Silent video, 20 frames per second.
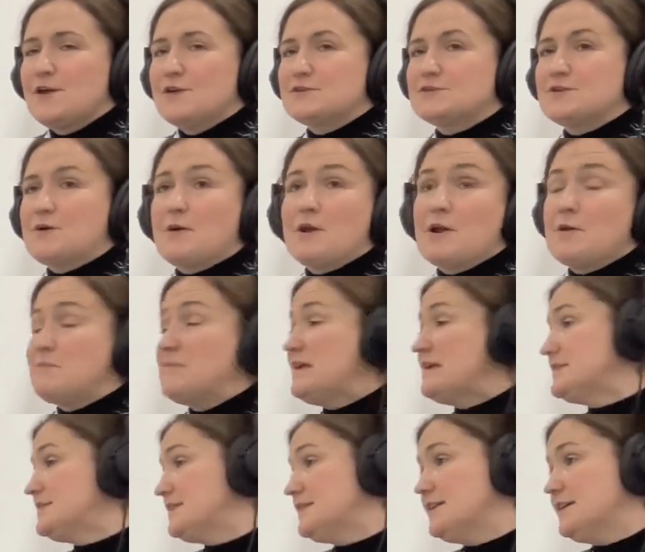So on our
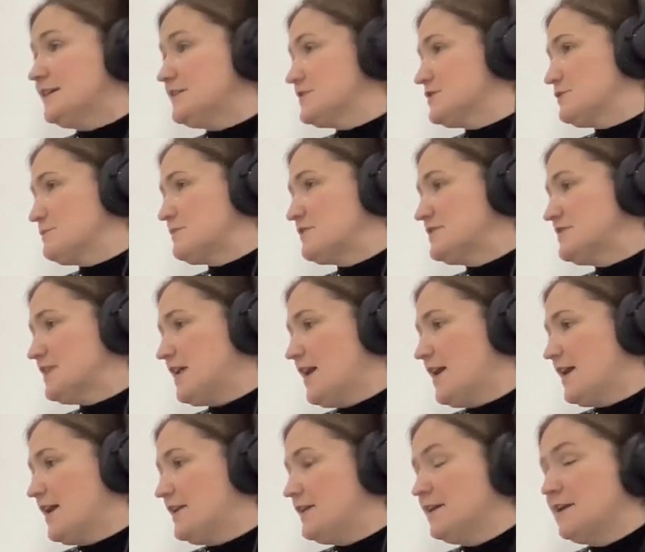big C customer
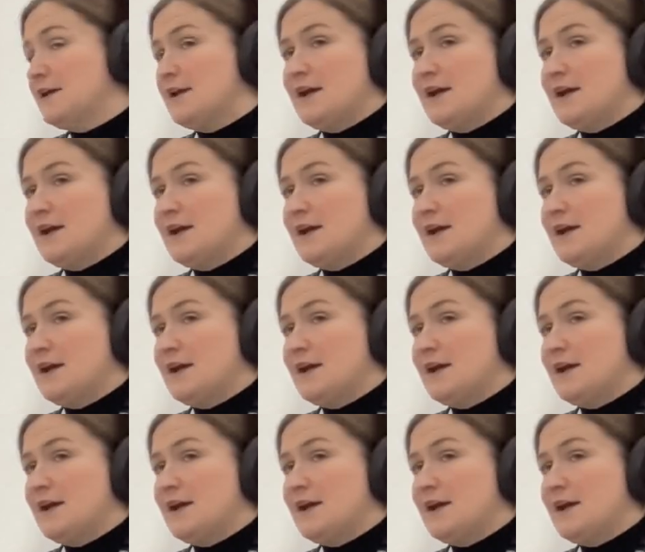side,